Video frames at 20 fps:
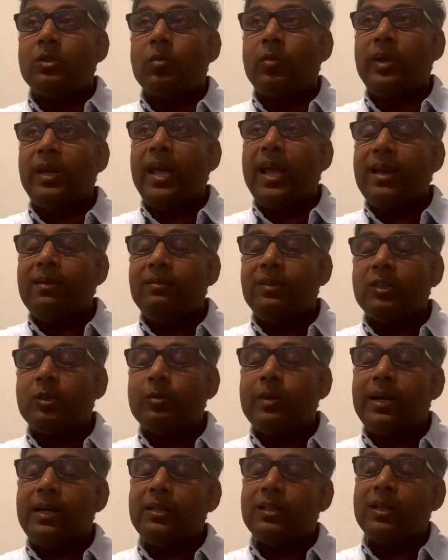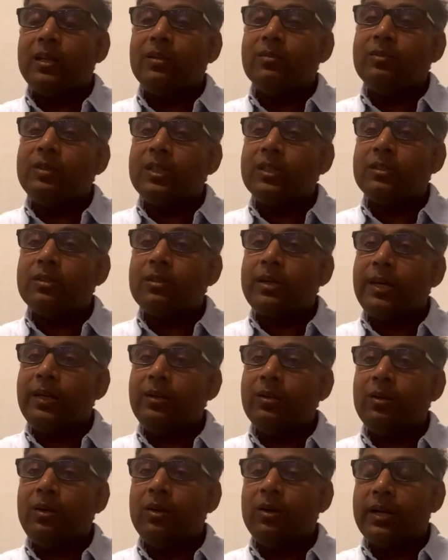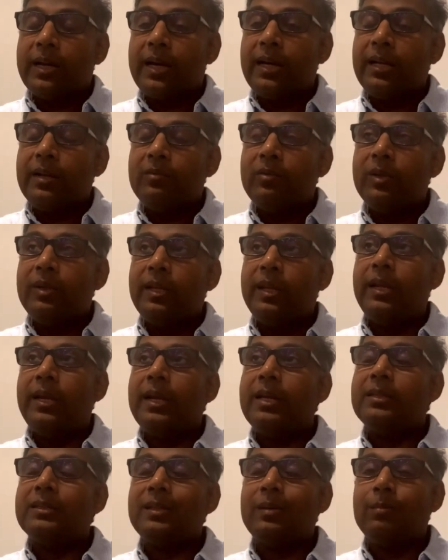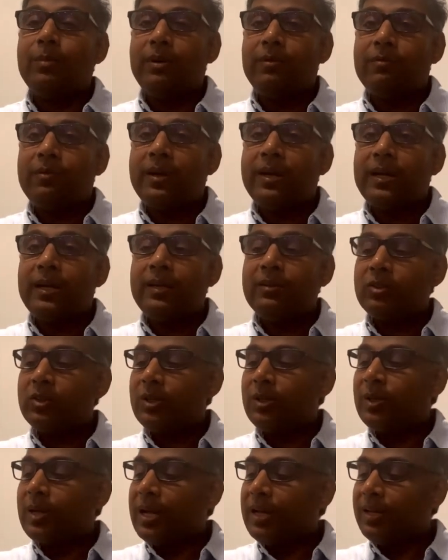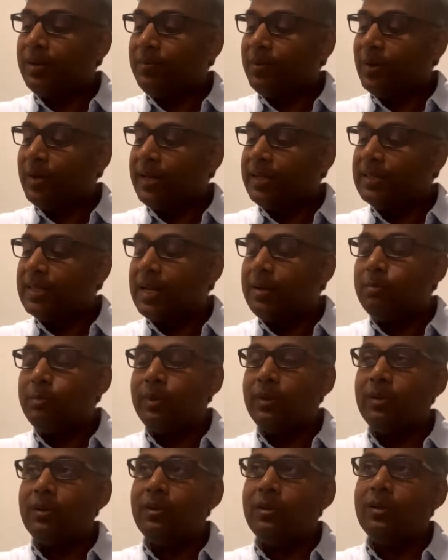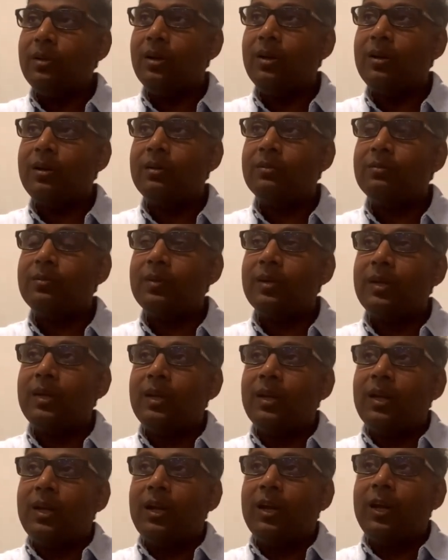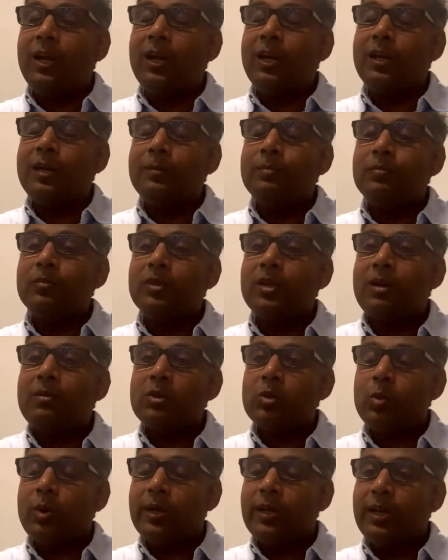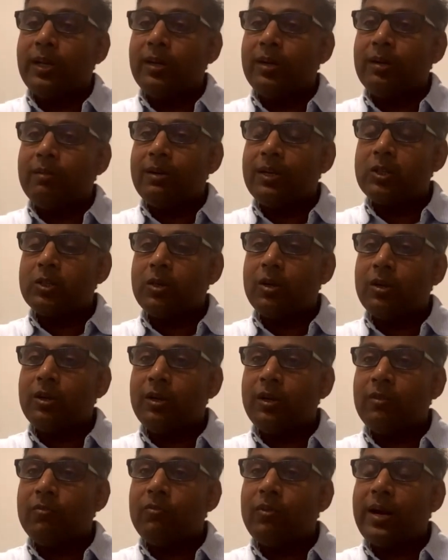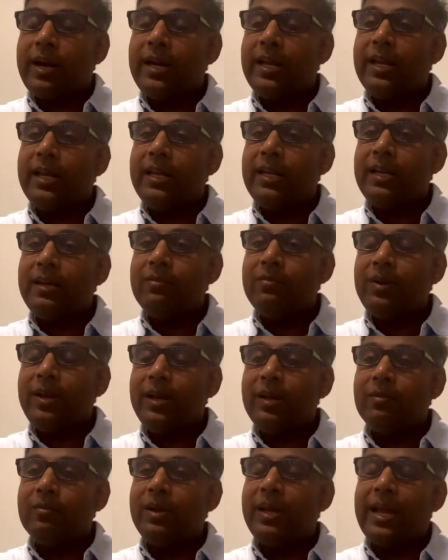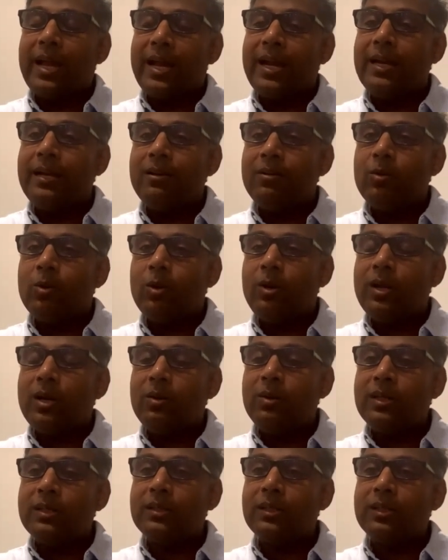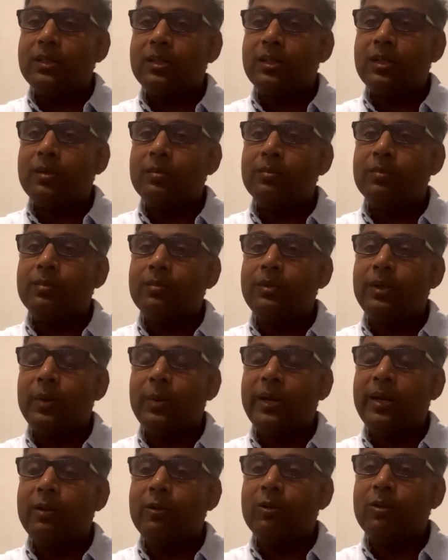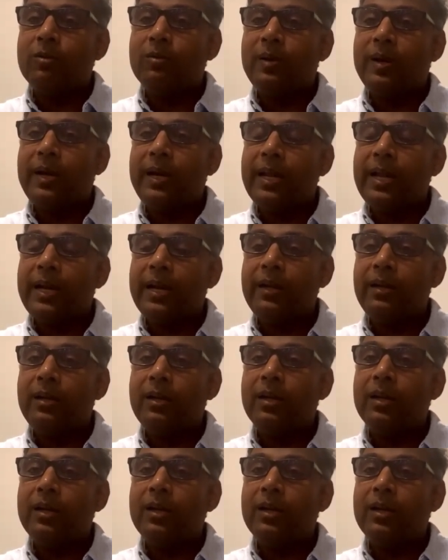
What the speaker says: we have this mindset of just trying to look at everything and simplify. So I'll give you an example of. So I was working in a restaurant on a Friday evening. We had rolled out a system during COVID, and